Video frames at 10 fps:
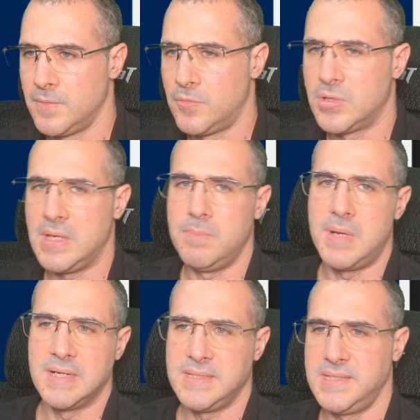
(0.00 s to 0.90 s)
Okay,
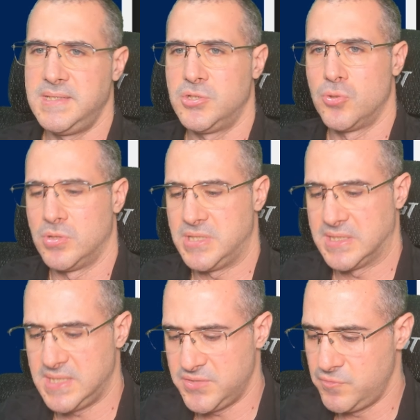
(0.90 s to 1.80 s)
package is installed
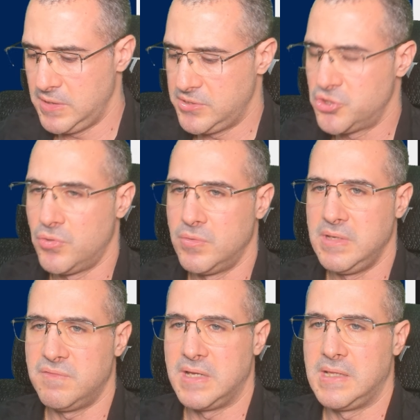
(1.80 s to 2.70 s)
successfully, so
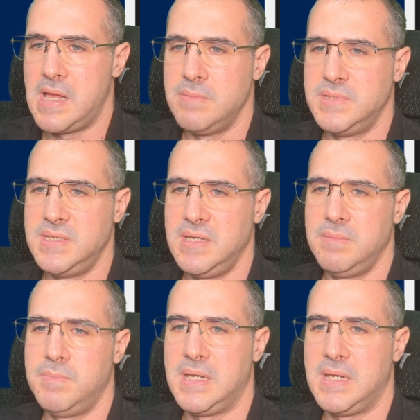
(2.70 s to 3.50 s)
if I type G++,